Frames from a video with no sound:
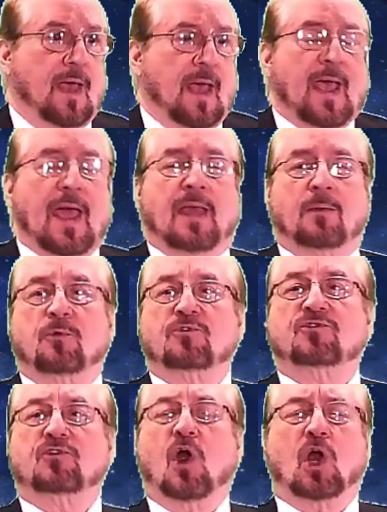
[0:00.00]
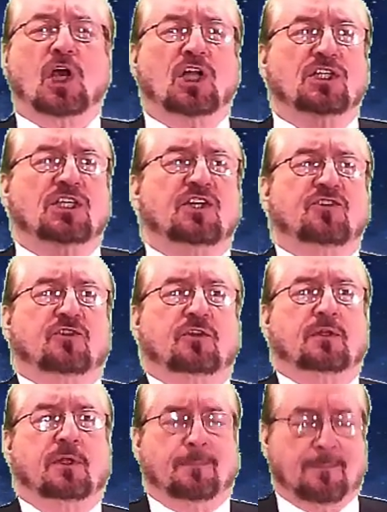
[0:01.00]
And it was star collision
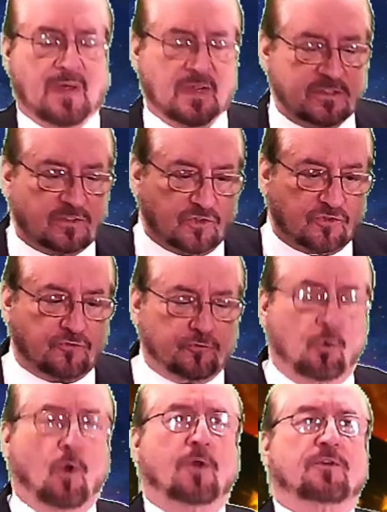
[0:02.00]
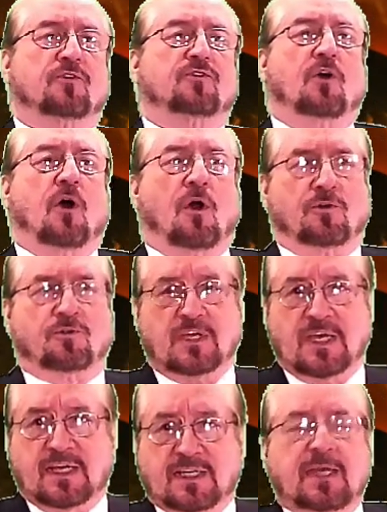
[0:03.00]
that destroyed the stars,
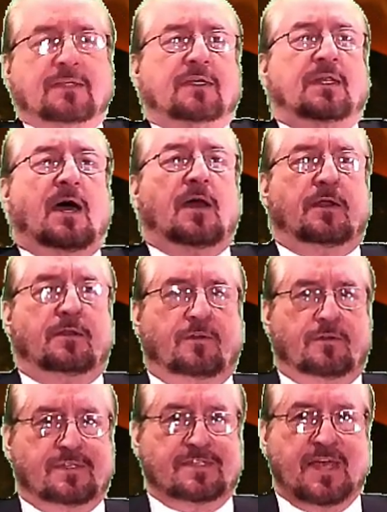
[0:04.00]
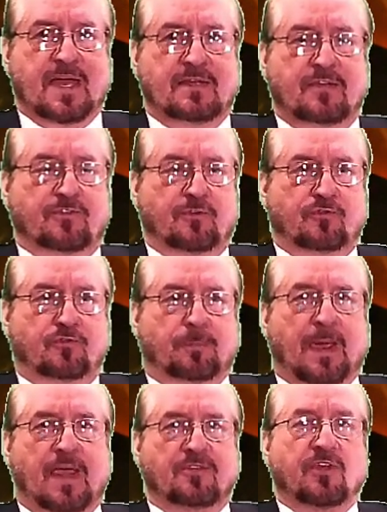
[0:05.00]
kicked it out into the deadness of
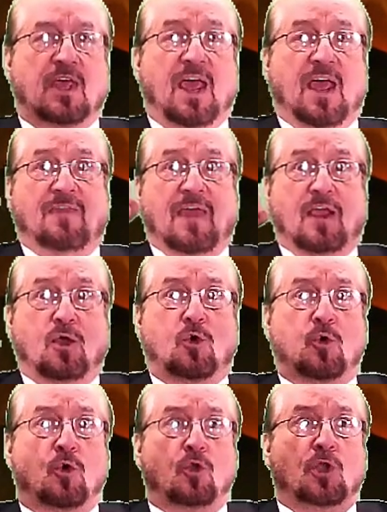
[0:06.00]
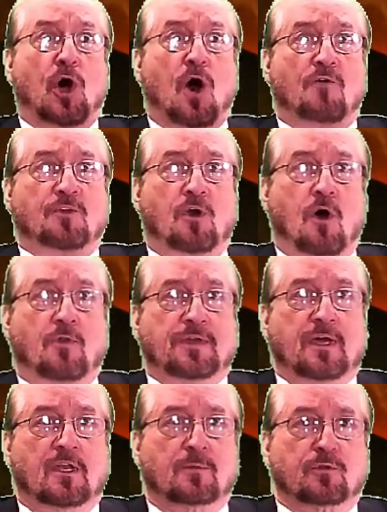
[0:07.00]
space, and they cooled off and all the
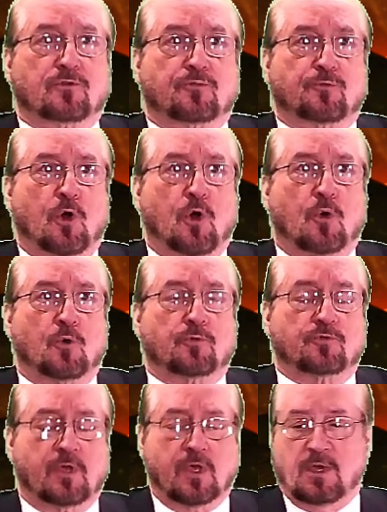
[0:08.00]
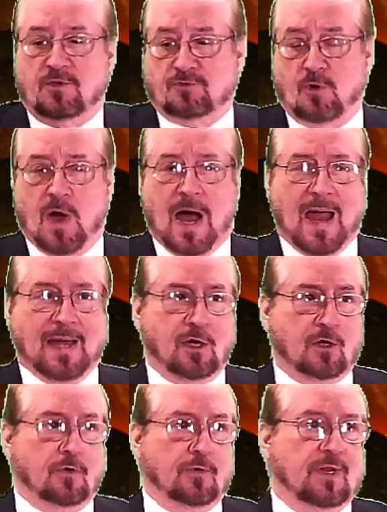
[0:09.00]
elements froze. So,
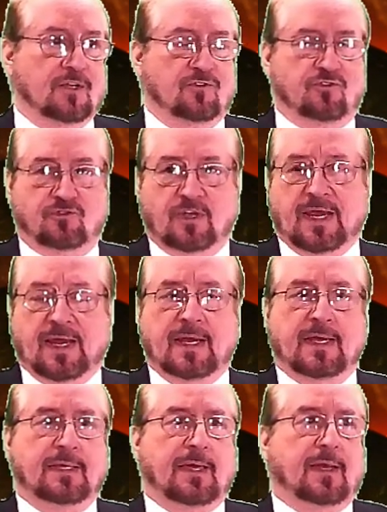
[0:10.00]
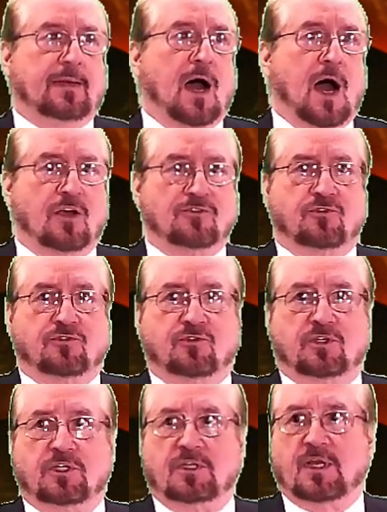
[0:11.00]
iron and zinc and
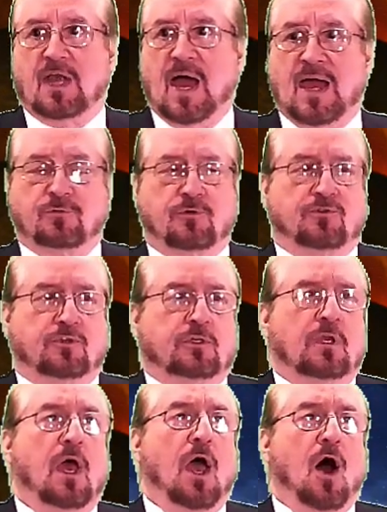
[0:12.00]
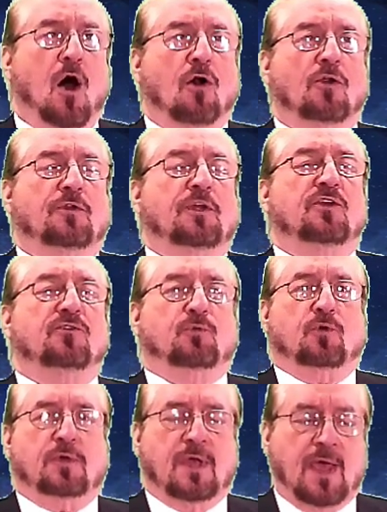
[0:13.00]
oxygen and hydrogen, all of these were,